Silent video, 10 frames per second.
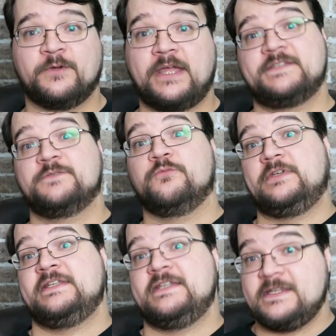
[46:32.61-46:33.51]
and some
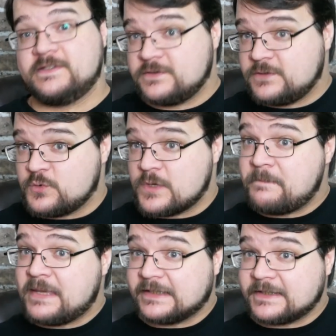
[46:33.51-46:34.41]
really neat new
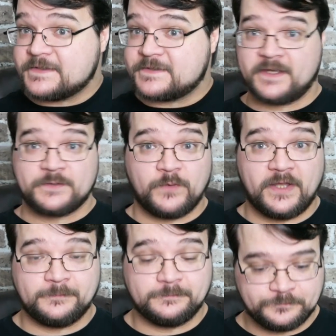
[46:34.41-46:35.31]
abilities as well.